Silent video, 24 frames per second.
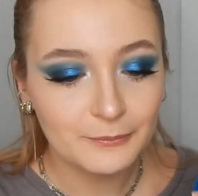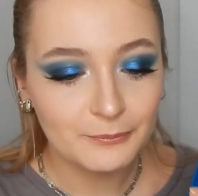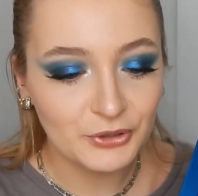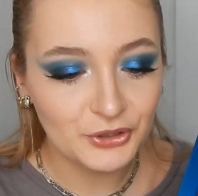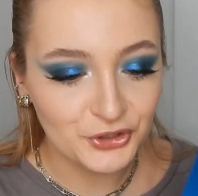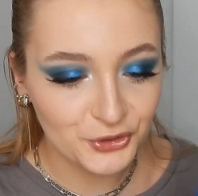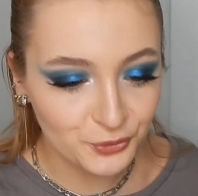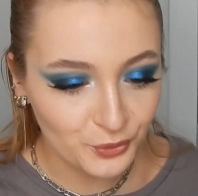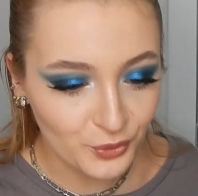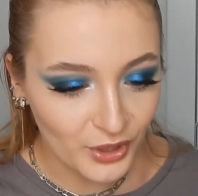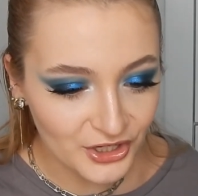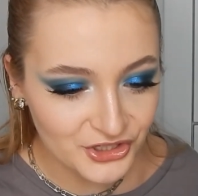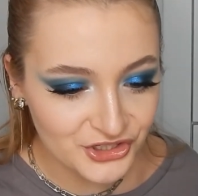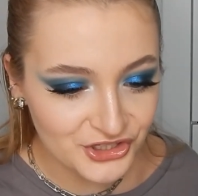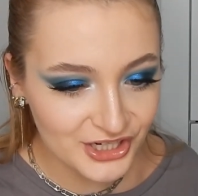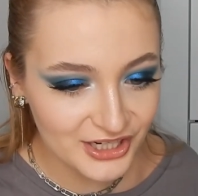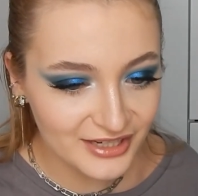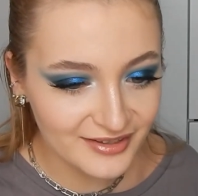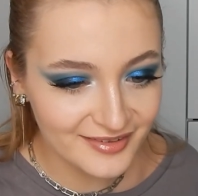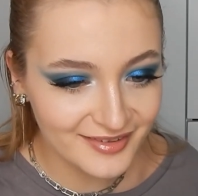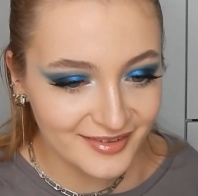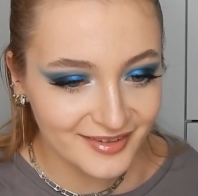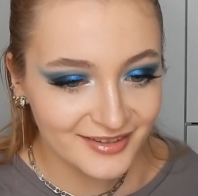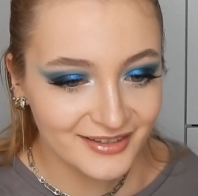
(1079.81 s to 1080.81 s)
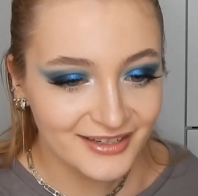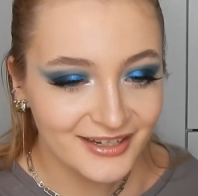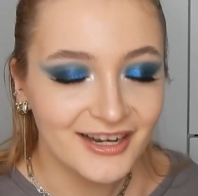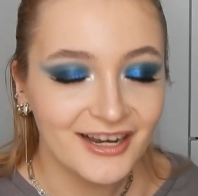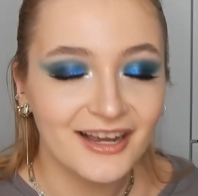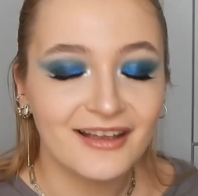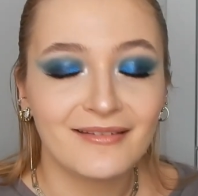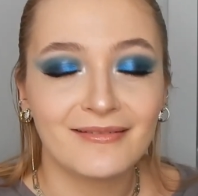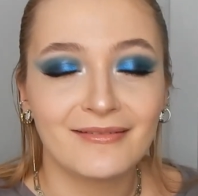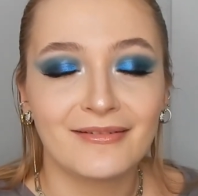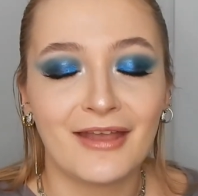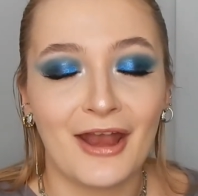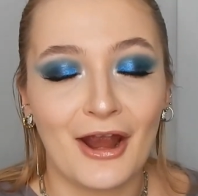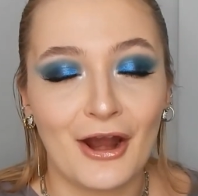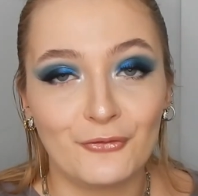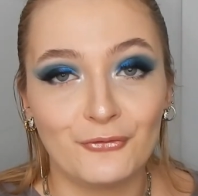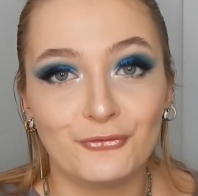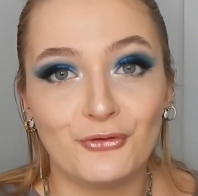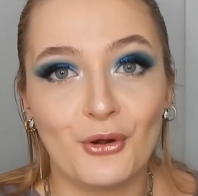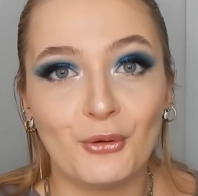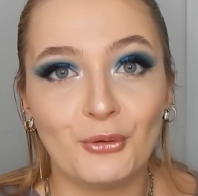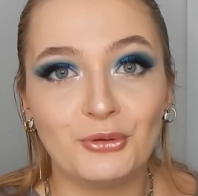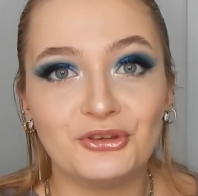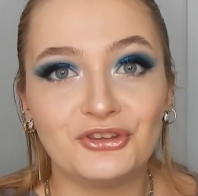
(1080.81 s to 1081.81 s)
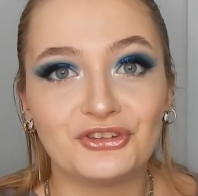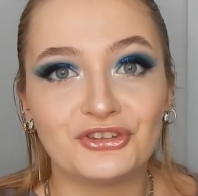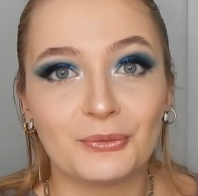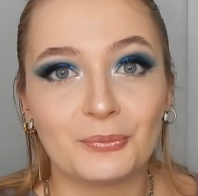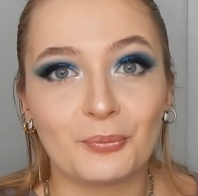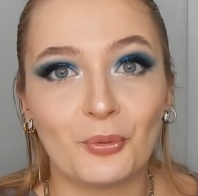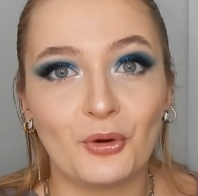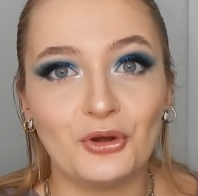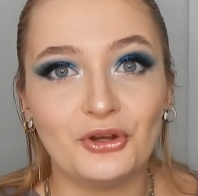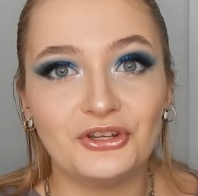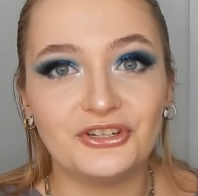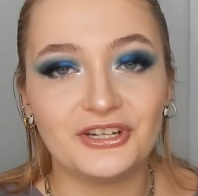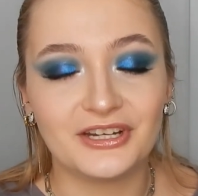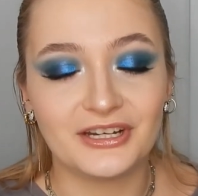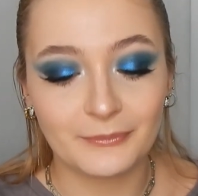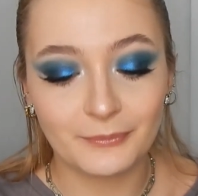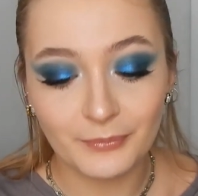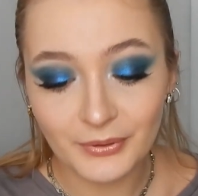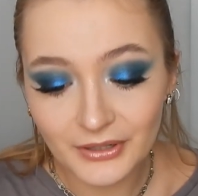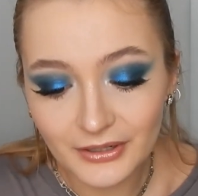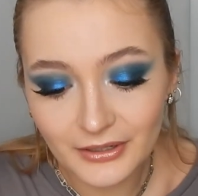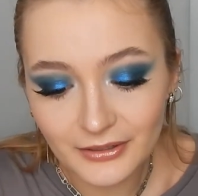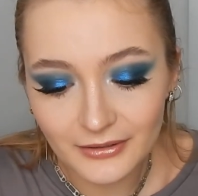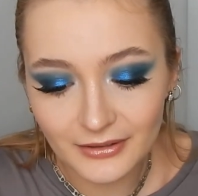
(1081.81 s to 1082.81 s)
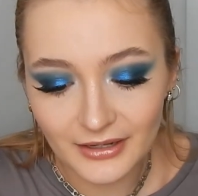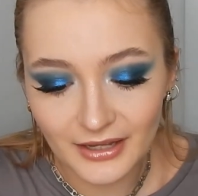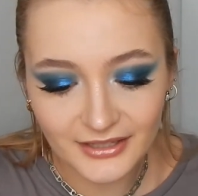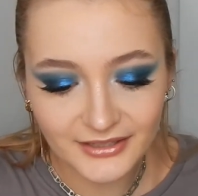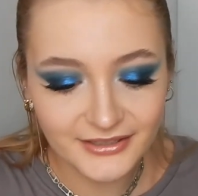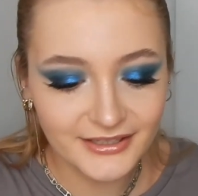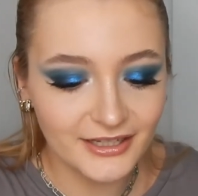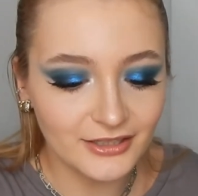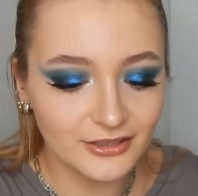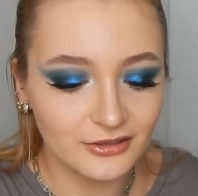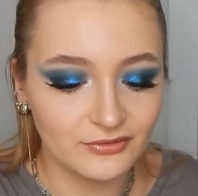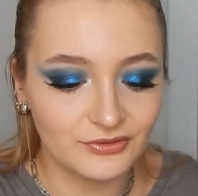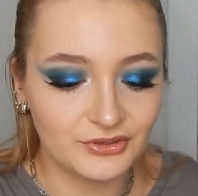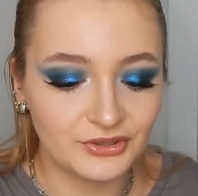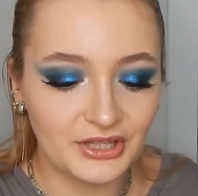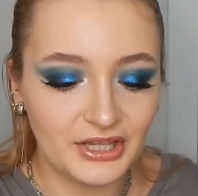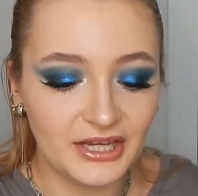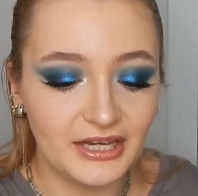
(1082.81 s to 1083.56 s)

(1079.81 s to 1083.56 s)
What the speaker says: But swatches, they're very disappointing. But at the end of the